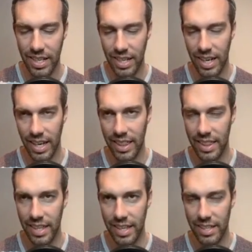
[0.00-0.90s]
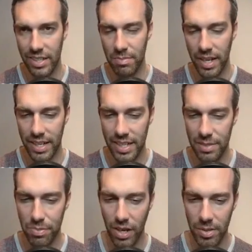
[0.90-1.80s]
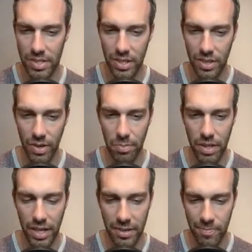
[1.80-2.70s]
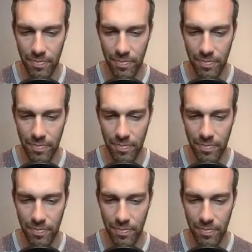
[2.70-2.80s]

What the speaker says: I think looking back is probably still the right play.